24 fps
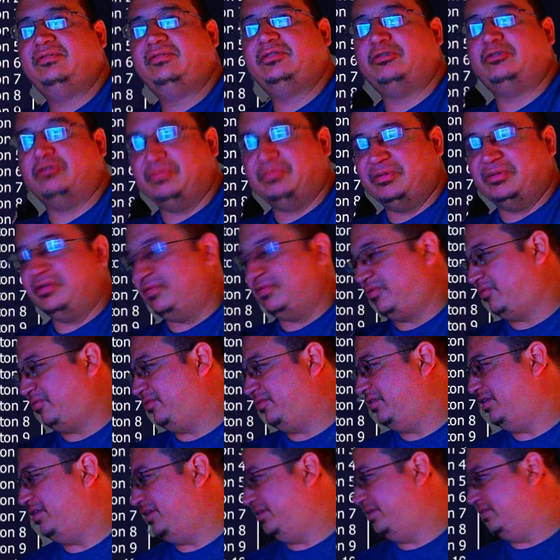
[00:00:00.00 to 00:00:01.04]
Play button
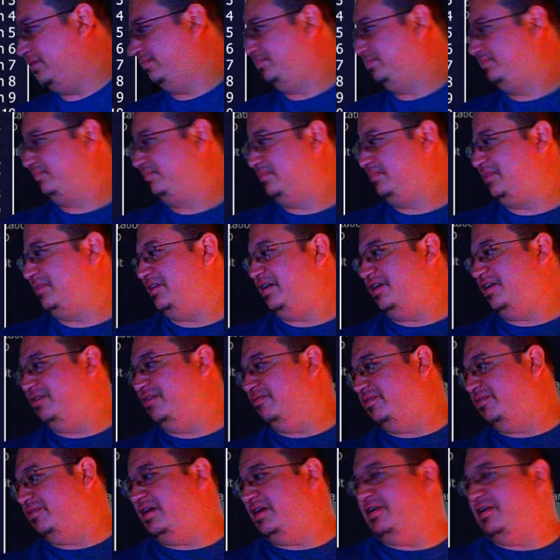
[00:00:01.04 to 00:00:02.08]
three. You gotta do
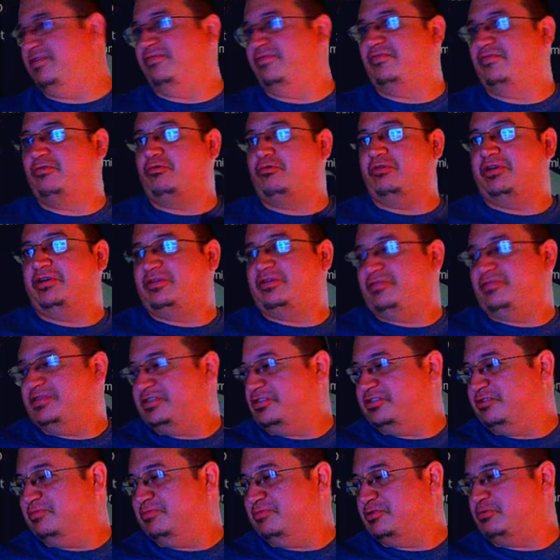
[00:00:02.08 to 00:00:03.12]
it kind of quickly
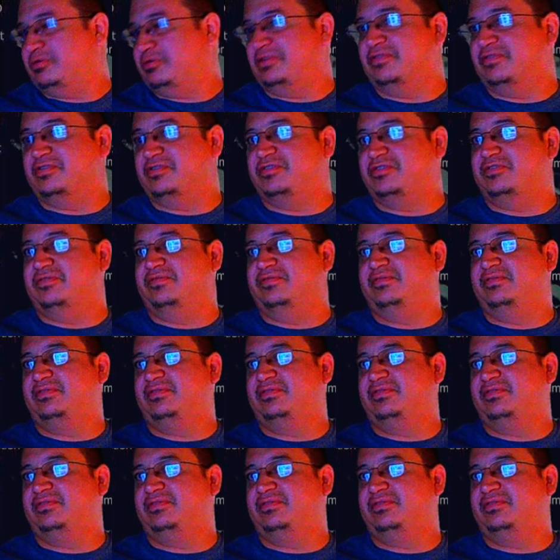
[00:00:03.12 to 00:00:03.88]
too between the two.